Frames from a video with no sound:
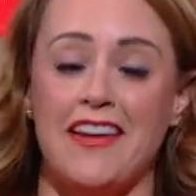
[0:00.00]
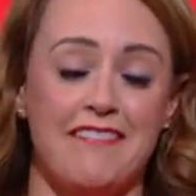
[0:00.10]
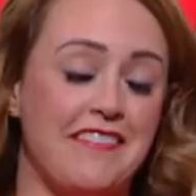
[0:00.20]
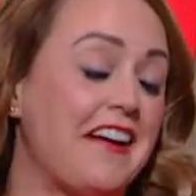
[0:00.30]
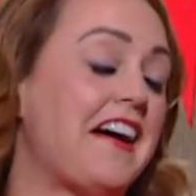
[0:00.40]

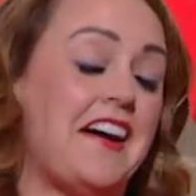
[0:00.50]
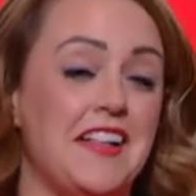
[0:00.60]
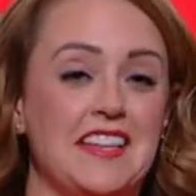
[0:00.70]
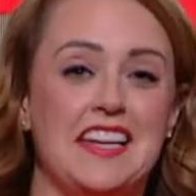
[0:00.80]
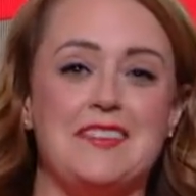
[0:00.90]
favorite
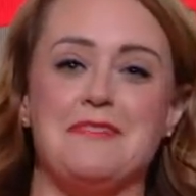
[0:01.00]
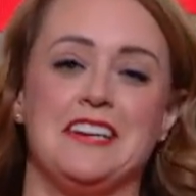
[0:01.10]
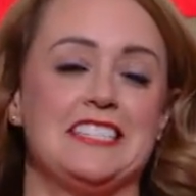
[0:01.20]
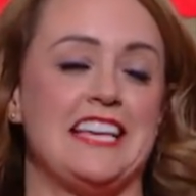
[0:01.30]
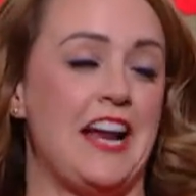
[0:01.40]
holiday
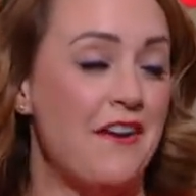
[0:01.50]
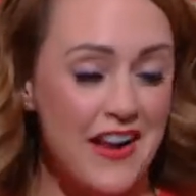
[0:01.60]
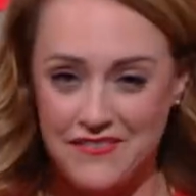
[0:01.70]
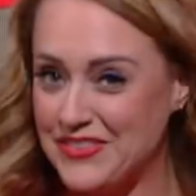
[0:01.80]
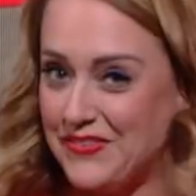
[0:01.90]
because I don't
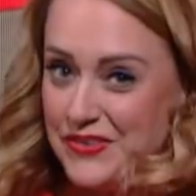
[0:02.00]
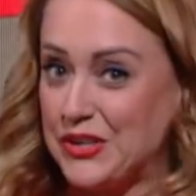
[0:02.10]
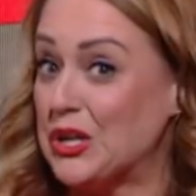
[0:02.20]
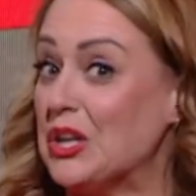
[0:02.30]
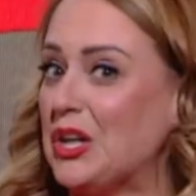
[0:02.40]
have to
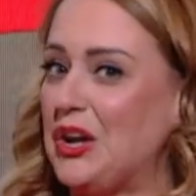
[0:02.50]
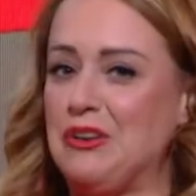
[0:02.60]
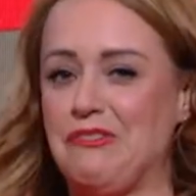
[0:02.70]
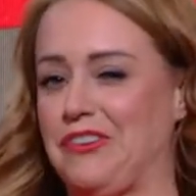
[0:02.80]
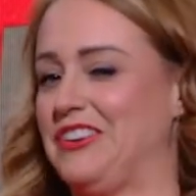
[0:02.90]
feel
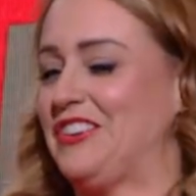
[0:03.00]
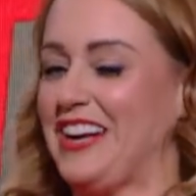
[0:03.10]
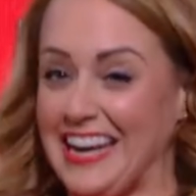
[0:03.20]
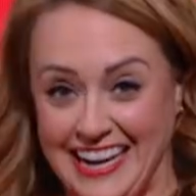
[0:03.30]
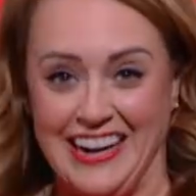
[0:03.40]
alone for
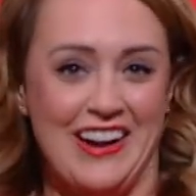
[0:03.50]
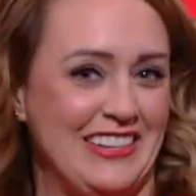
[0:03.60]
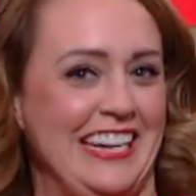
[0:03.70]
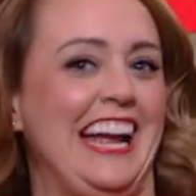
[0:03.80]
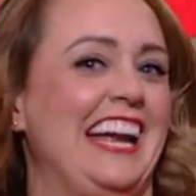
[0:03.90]
drinking
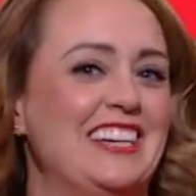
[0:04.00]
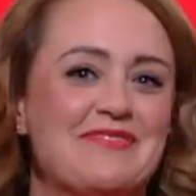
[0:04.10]
all day.